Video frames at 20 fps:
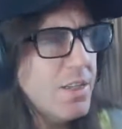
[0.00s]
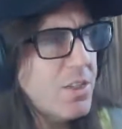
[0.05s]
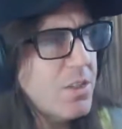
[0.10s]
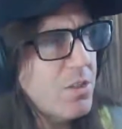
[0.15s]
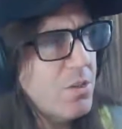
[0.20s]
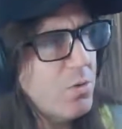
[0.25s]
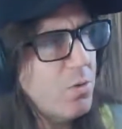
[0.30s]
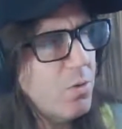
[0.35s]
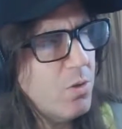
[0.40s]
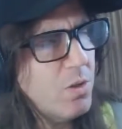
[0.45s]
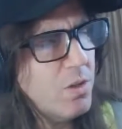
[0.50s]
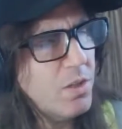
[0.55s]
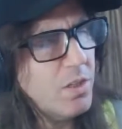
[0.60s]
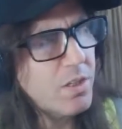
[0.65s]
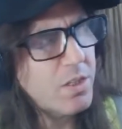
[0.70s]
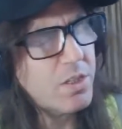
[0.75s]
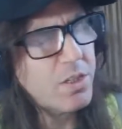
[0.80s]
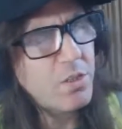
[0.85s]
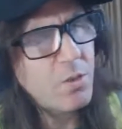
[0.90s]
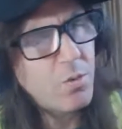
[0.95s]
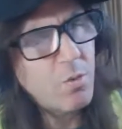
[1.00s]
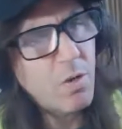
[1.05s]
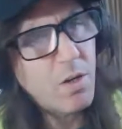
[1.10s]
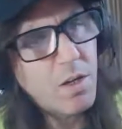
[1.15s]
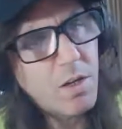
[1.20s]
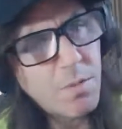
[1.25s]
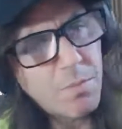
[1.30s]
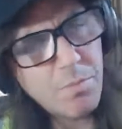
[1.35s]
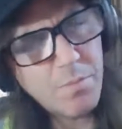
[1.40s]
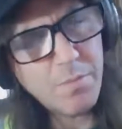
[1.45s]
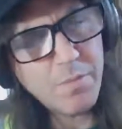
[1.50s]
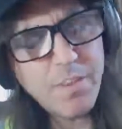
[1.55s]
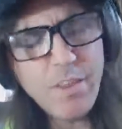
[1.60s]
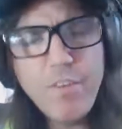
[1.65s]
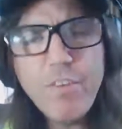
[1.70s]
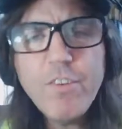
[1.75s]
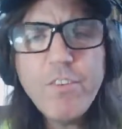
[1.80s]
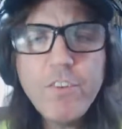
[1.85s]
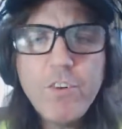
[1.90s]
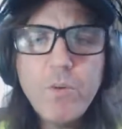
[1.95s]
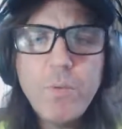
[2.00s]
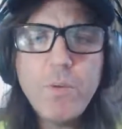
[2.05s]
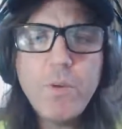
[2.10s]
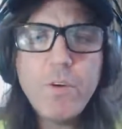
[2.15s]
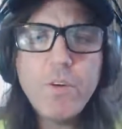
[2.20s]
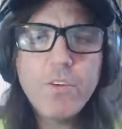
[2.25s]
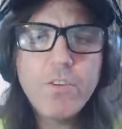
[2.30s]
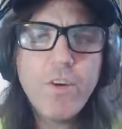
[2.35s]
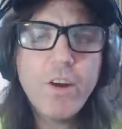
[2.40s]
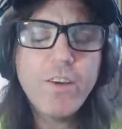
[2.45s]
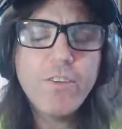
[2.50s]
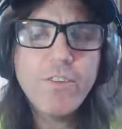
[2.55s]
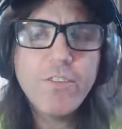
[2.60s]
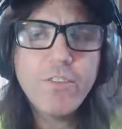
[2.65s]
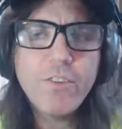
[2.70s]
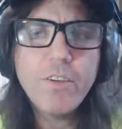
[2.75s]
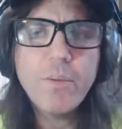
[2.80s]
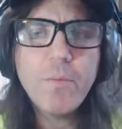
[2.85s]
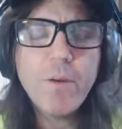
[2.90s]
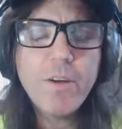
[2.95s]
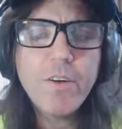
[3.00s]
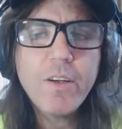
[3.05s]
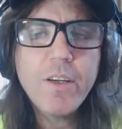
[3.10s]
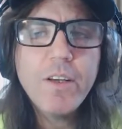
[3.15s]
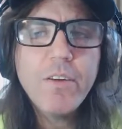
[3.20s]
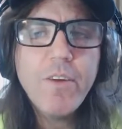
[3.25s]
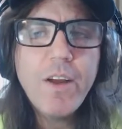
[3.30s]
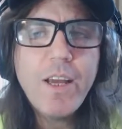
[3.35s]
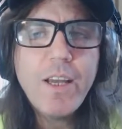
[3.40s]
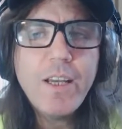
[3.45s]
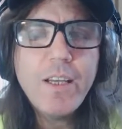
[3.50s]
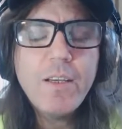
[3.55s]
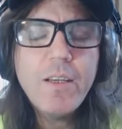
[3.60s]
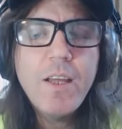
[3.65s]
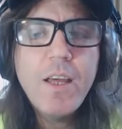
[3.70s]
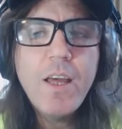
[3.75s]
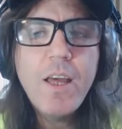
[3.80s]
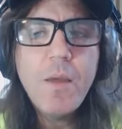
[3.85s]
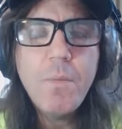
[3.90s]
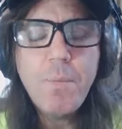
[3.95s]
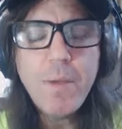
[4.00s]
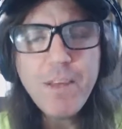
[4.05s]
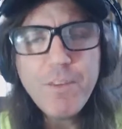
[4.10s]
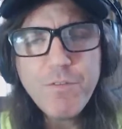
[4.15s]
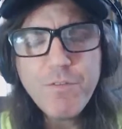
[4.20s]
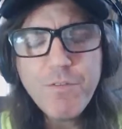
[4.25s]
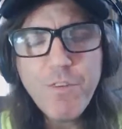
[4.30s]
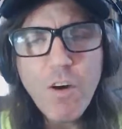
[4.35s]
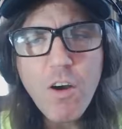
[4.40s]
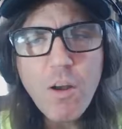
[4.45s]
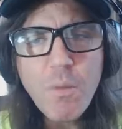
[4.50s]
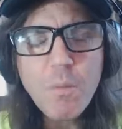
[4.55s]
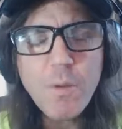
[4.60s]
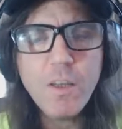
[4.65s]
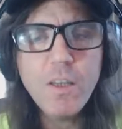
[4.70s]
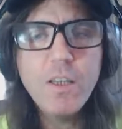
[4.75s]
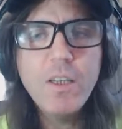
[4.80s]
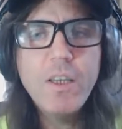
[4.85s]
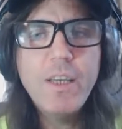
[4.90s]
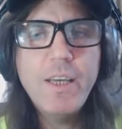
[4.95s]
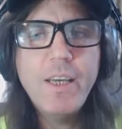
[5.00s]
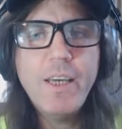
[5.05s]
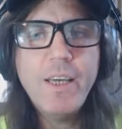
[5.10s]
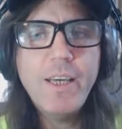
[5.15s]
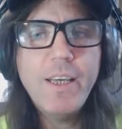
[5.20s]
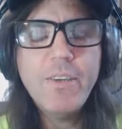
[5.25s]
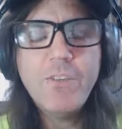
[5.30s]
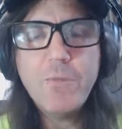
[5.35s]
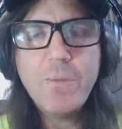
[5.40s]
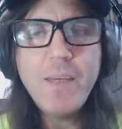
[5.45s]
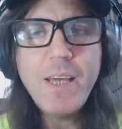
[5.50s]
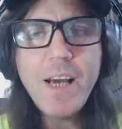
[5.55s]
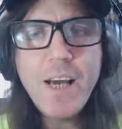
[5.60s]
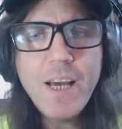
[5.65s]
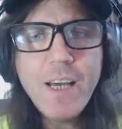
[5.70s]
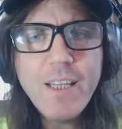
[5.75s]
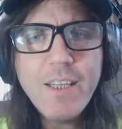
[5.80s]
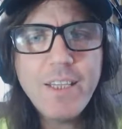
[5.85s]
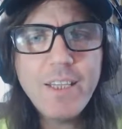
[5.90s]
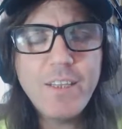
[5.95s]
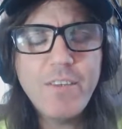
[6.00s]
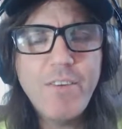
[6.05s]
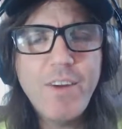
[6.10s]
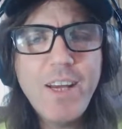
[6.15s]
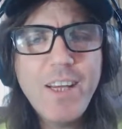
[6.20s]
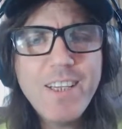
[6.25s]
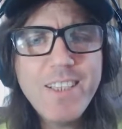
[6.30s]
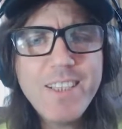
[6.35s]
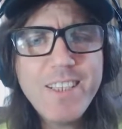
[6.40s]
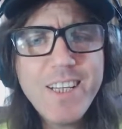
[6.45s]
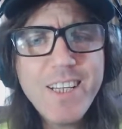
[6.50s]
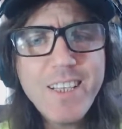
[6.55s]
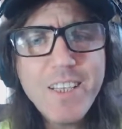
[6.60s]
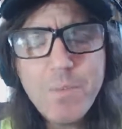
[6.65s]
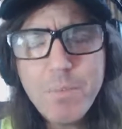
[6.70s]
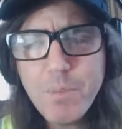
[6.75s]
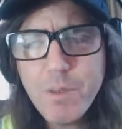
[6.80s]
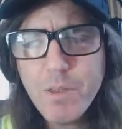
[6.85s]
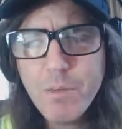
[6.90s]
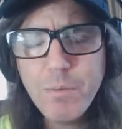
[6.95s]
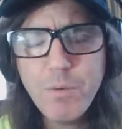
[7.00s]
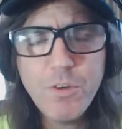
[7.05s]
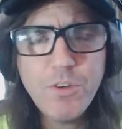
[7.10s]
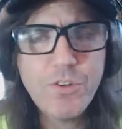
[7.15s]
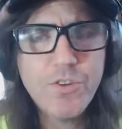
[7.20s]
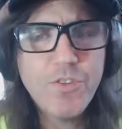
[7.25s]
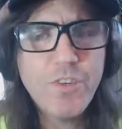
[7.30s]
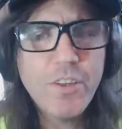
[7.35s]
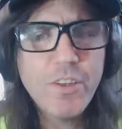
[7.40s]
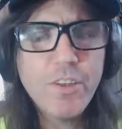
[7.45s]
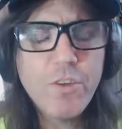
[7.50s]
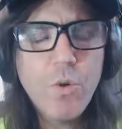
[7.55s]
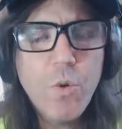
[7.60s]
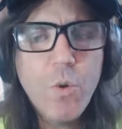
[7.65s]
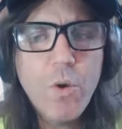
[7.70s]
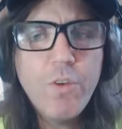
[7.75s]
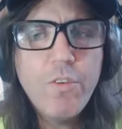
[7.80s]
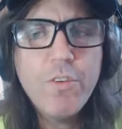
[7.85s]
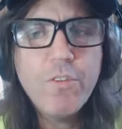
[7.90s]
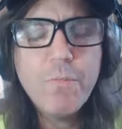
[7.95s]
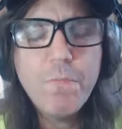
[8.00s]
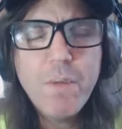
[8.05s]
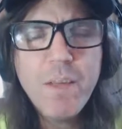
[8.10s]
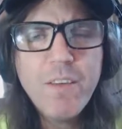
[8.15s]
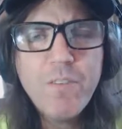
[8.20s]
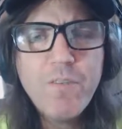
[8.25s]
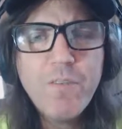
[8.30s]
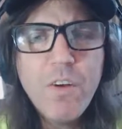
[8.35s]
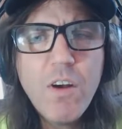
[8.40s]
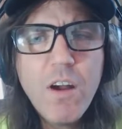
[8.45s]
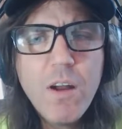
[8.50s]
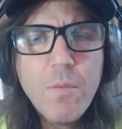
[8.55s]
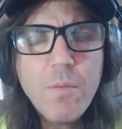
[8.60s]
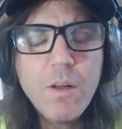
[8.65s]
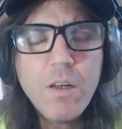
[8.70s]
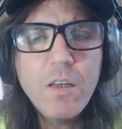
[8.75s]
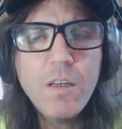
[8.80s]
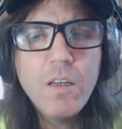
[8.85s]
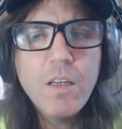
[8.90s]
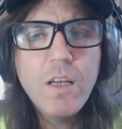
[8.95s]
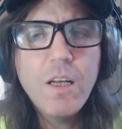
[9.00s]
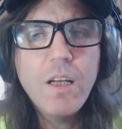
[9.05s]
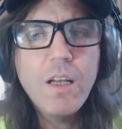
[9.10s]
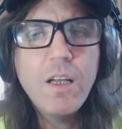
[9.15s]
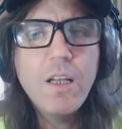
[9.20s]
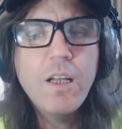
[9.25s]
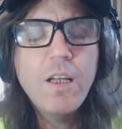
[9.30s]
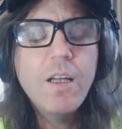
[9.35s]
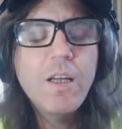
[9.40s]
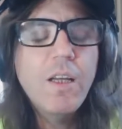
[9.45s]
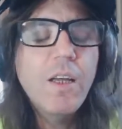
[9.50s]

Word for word: So, so um, there is an opioid crisis in America, right? And Big Pharma is behind it, right? It's not the pill pusher on the corner. It's Big Pharma. Right?